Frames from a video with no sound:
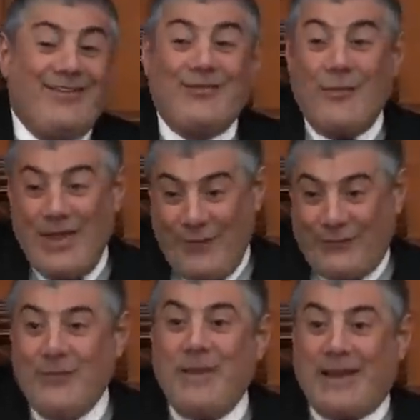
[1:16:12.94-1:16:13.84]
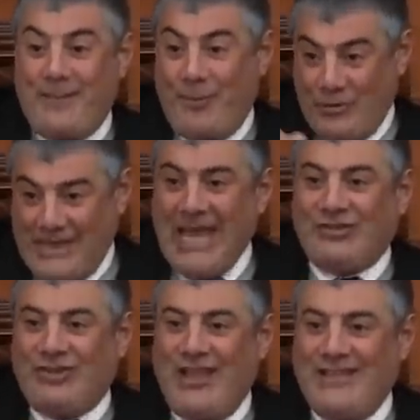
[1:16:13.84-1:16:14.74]
So we have to make a
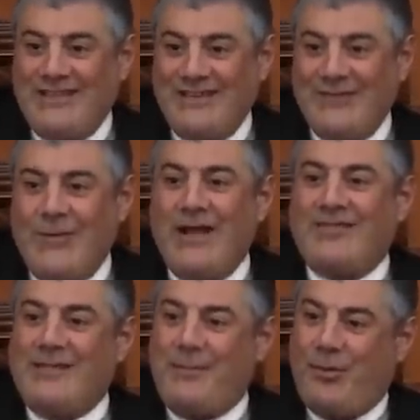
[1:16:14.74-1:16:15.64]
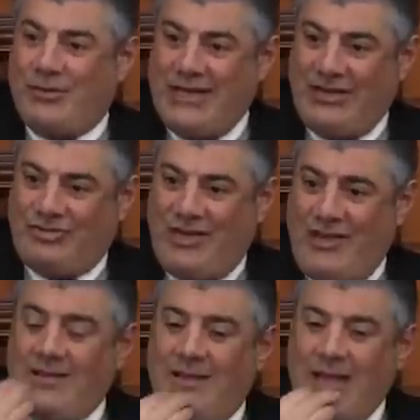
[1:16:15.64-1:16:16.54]
protection. What's the
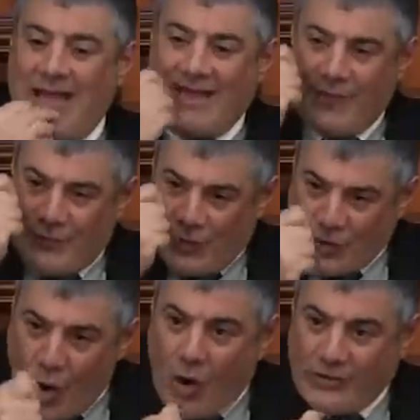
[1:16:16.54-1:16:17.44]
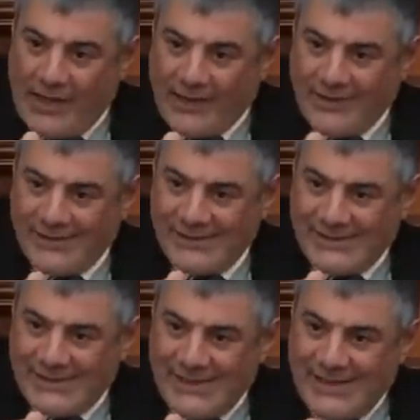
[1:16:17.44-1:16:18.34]
protection? I give you an order.
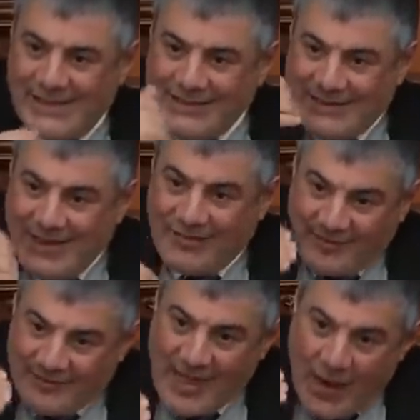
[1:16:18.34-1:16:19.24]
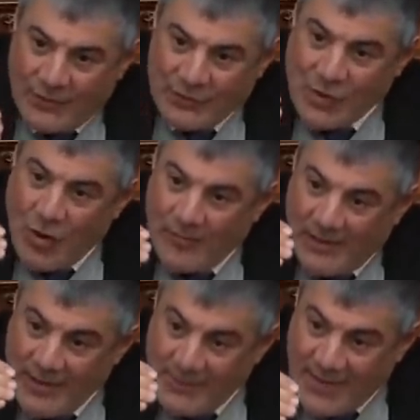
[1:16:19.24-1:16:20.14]
This is how you
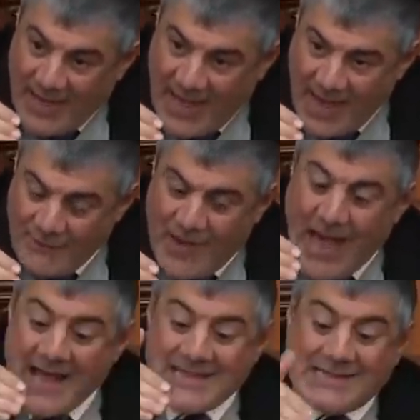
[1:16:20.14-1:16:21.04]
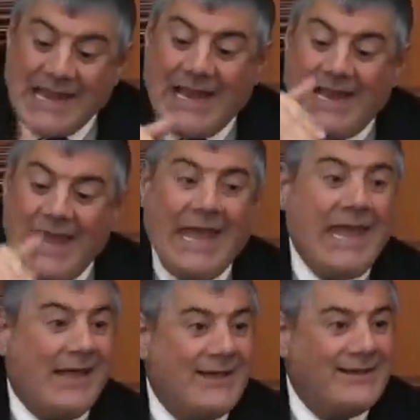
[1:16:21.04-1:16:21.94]
normally behave until
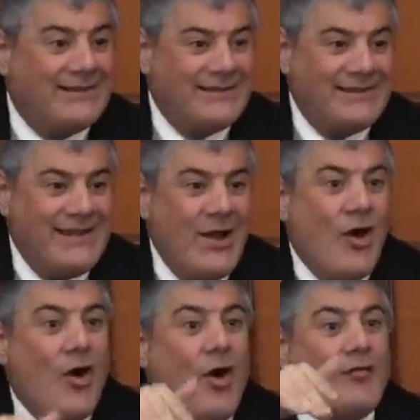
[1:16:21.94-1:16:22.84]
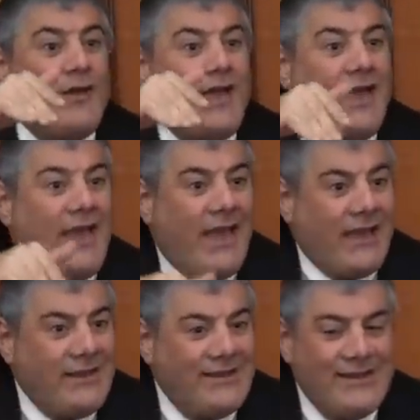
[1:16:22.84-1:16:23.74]
here. Over
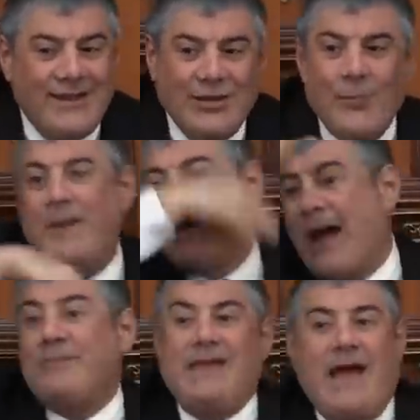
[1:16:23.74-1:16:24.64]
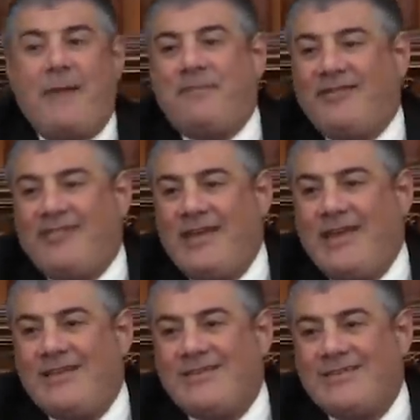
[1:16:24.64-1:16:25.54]
here, you become the
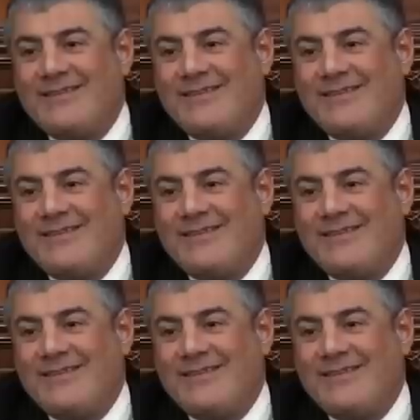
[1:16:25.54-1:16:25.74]
opposite.